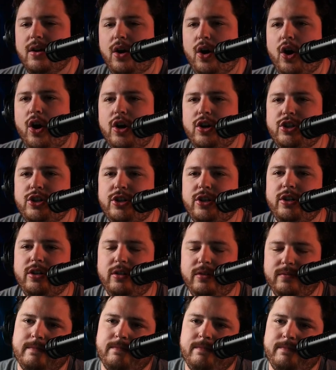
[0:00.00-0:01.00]
Archer,
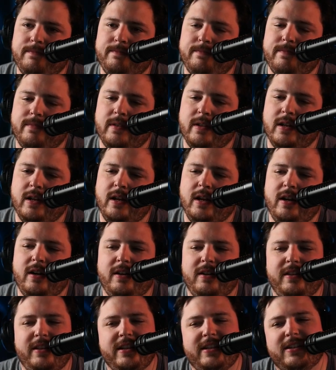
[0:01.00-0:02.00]

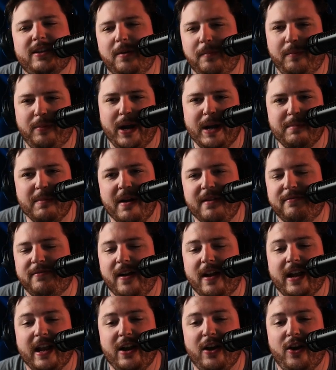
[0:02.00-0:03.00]
this is gonna break my
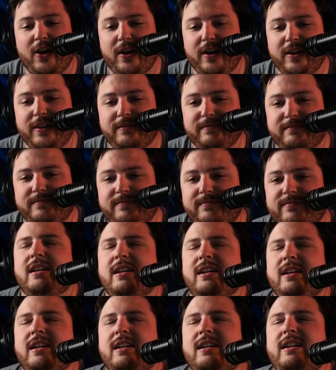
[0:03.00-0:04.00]
fucking heart.
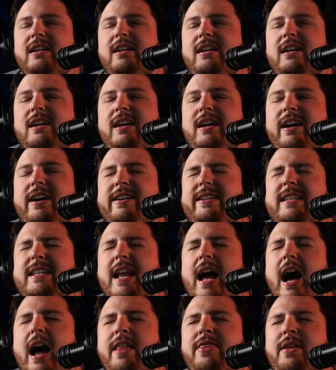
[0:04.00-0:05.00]
Oh, it's
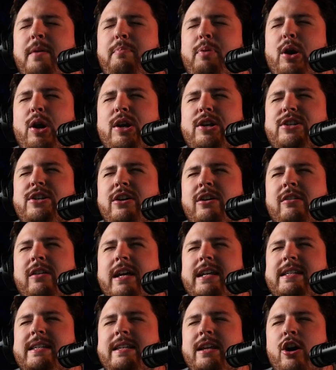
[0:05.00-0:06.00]
not the personal
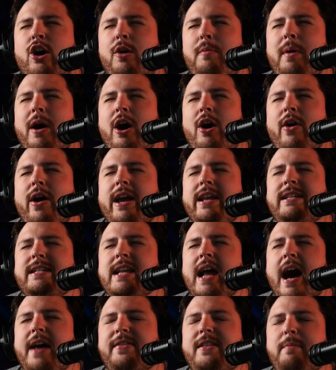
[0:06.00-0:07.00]
list, Dilbo. It's
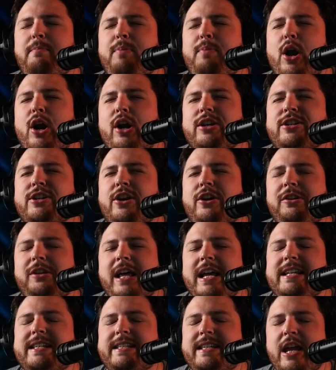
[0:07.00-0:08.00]
not the personal
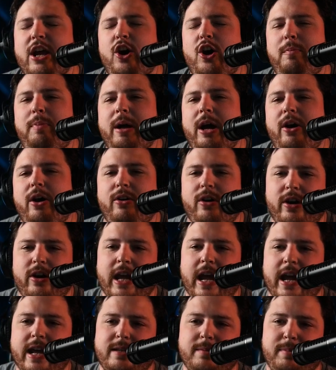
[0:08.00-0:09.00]
list, Dilbo.
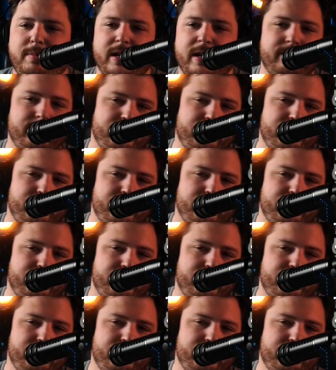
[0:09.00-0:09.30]
Okay, it's a B.